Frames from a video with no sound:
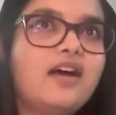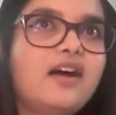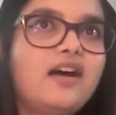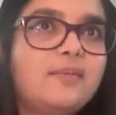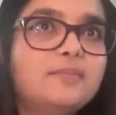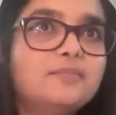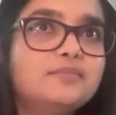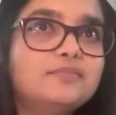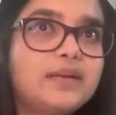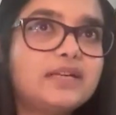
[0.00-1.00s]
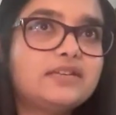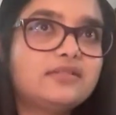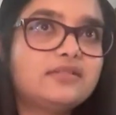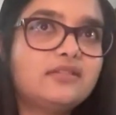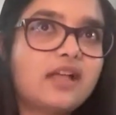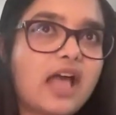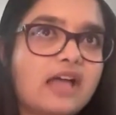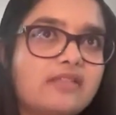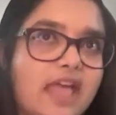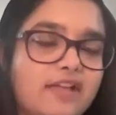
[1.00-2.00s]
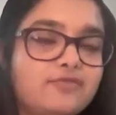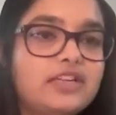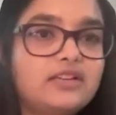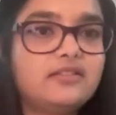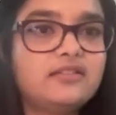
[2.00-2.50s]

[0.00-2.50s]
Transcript: But thankfully,